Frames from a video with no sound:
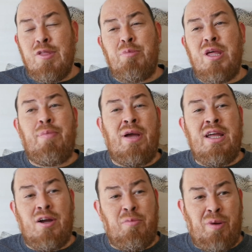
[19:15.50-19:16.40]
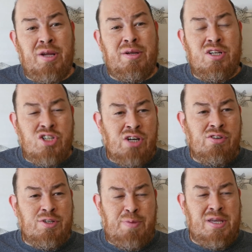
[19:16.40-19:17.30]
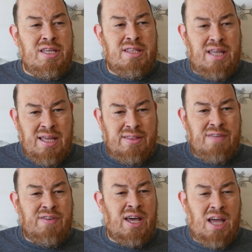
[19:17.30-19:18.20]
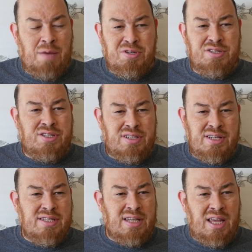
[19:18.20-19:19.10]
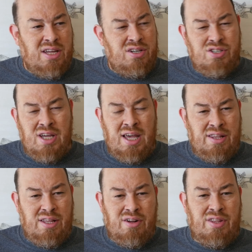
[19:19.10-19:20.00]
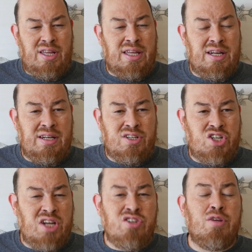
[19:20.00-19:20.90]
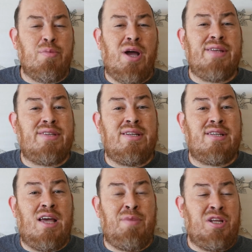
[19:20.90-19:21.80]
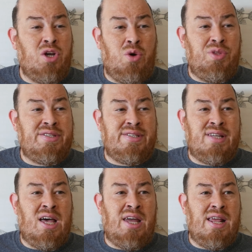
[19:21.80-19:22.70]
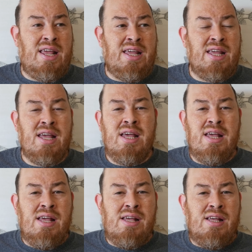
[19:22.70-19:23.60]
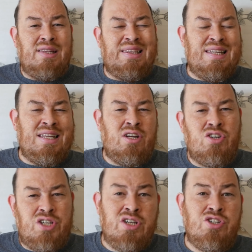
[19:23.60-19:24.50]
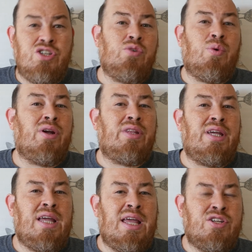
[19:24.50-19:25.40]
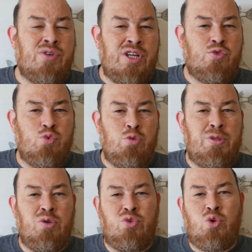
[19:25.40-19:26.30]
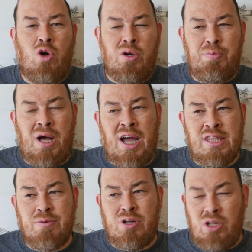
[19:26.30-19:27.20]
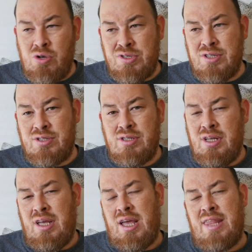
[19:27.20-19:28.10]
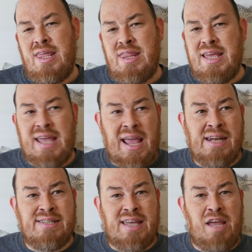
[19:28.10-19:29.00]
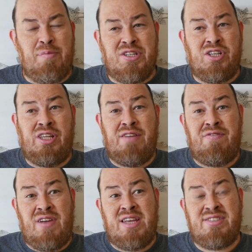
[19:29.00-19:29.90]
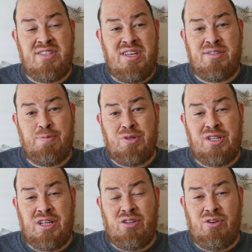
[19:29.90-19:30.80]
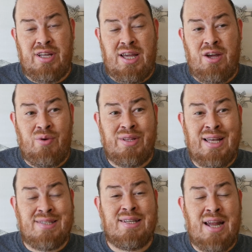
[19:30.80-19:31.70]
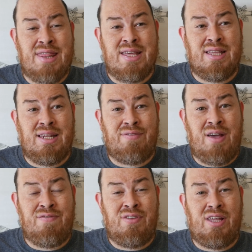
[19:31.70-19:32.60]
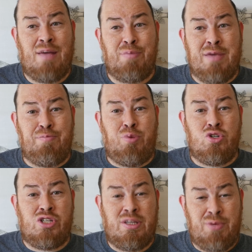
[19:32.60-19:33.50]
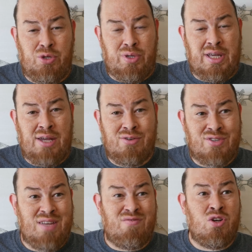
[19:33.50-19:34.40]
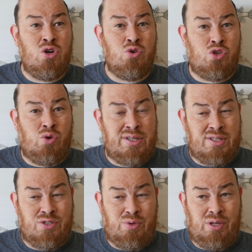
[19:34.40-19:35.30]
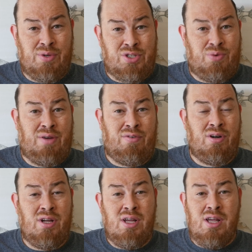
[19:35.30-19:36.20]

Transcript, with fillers: Play it by ear, but generally speaking, they they've got options to disengage out of there. They can change their minds anytime and go. This is not a linear dungeon where they enter each room and the door behind them closes and then they can't escape until they face this particular encounter right that's the kind of thing that if i feel like i'm keep pushing them into encounters they have no choices really whatsoever